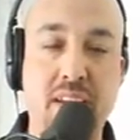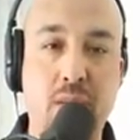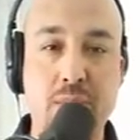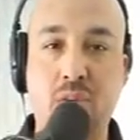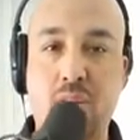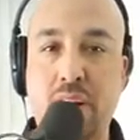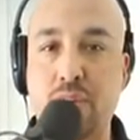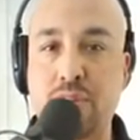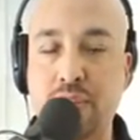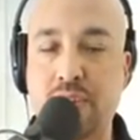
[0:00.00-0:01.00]
No, McGregor
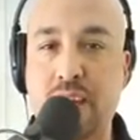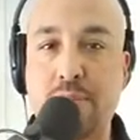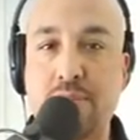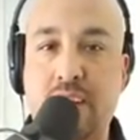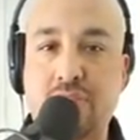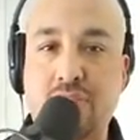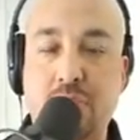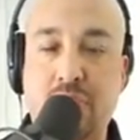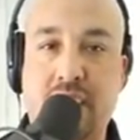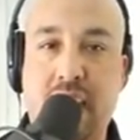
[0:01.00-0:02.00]
is a top notch to
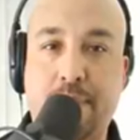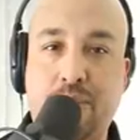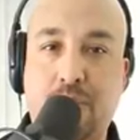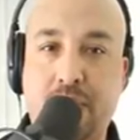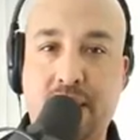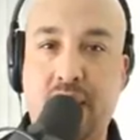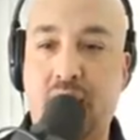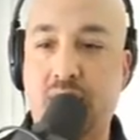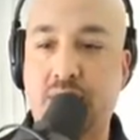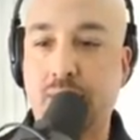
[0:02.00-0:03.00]
his game. That's what he
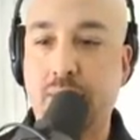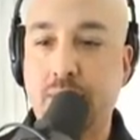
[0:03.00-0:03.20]
does.